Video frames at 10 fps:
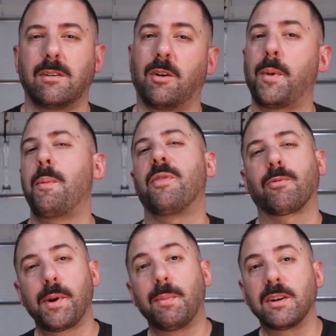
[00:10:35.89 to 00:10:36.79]
or maybe
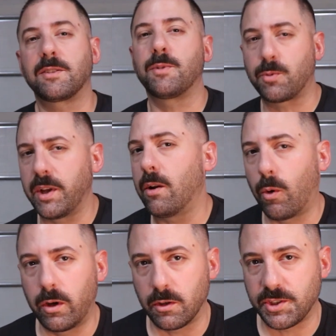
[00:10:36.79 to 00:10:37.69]
3 months between
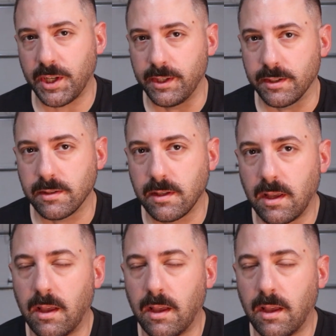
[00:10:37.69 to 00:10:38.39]
oil changes.